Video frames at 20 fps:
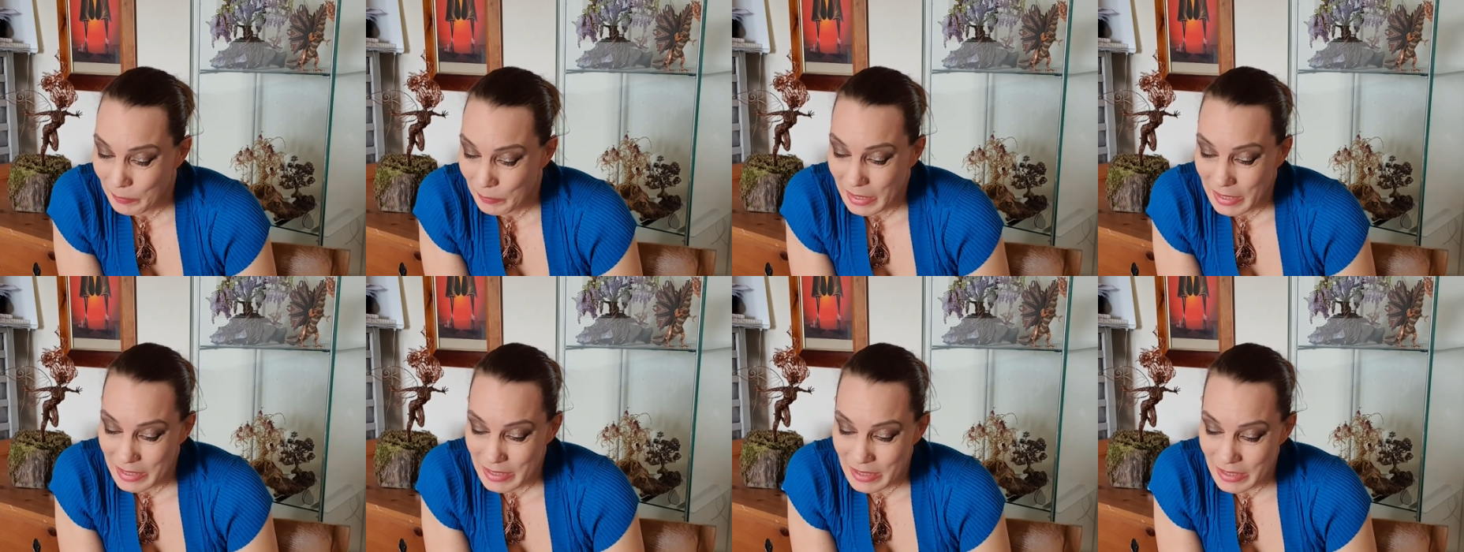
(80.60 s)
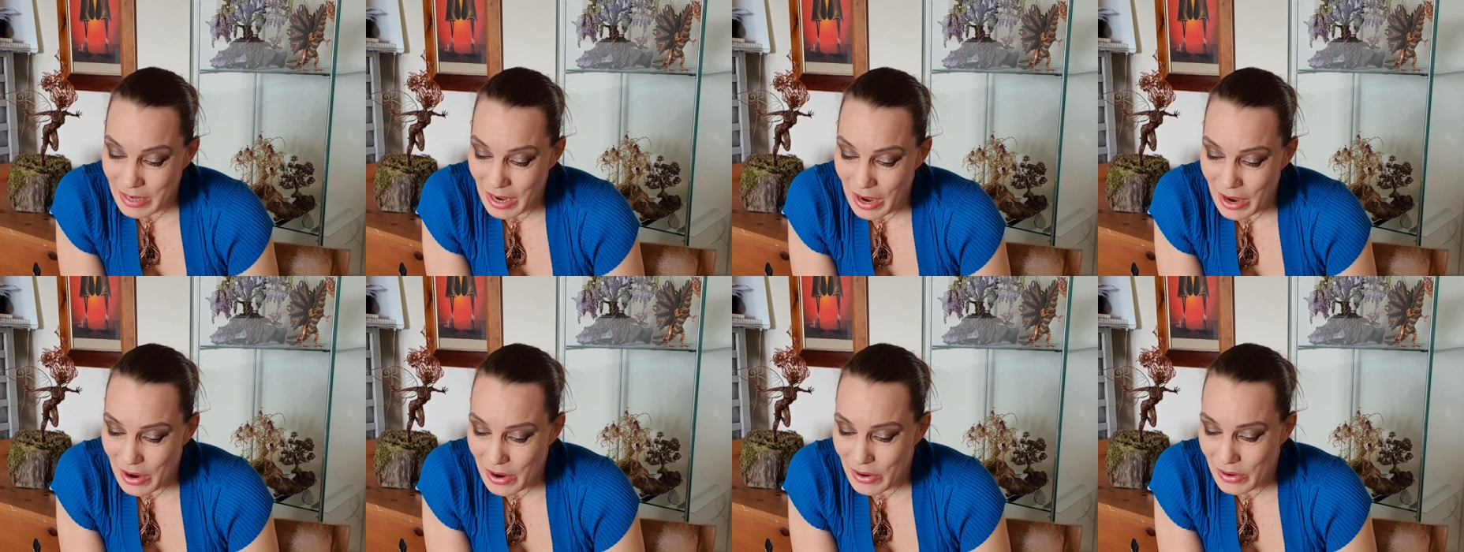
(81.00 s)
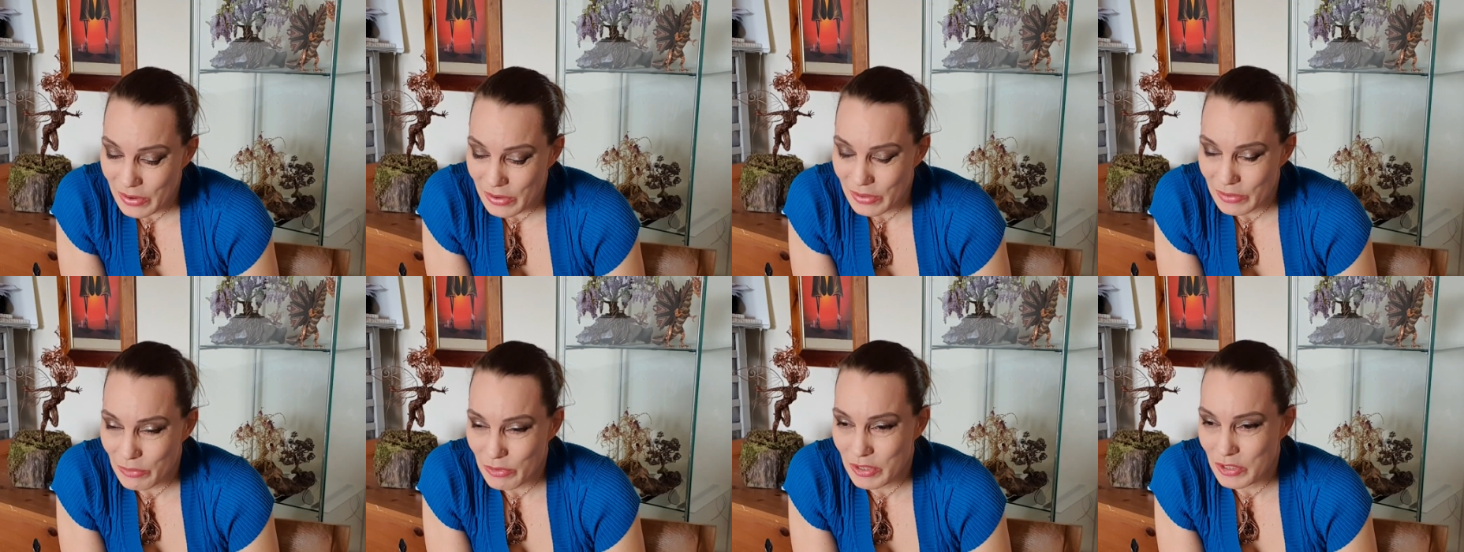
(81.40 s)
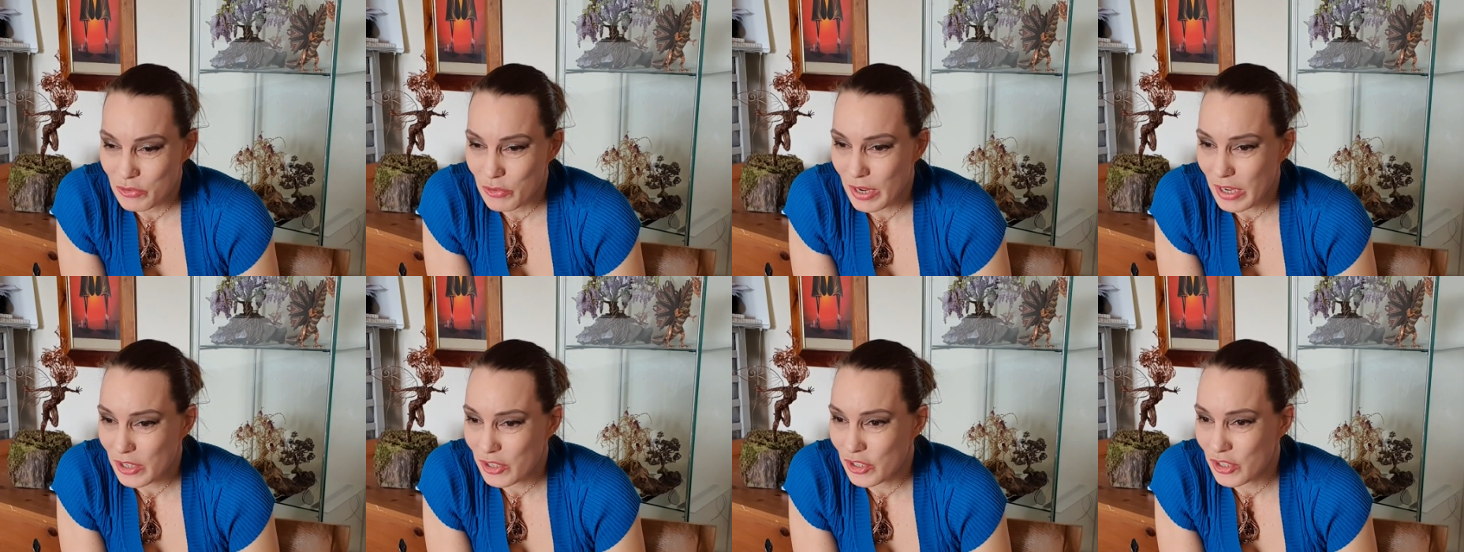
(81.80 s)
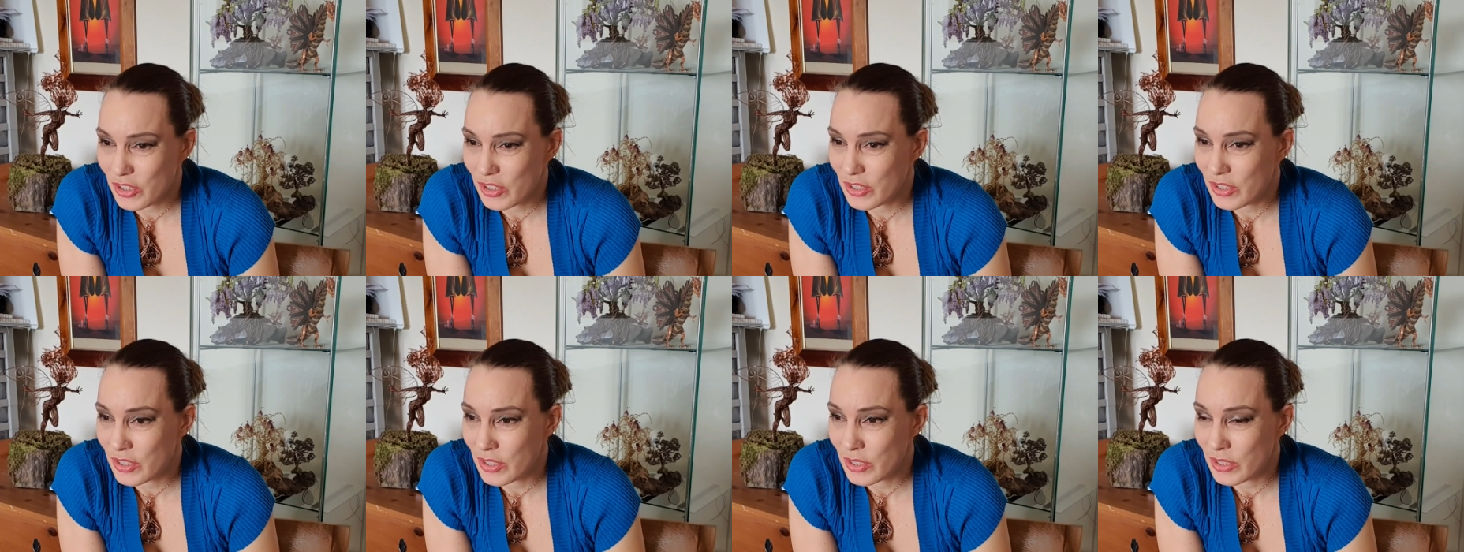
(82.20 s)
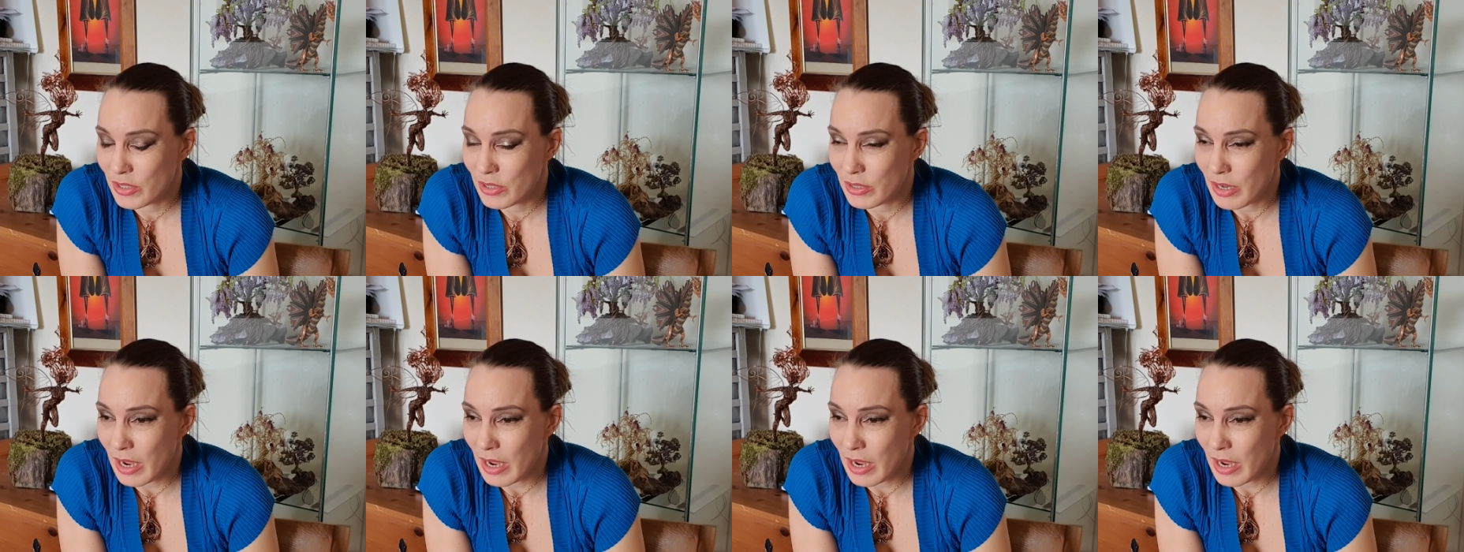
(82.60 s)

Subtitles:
So restrictions,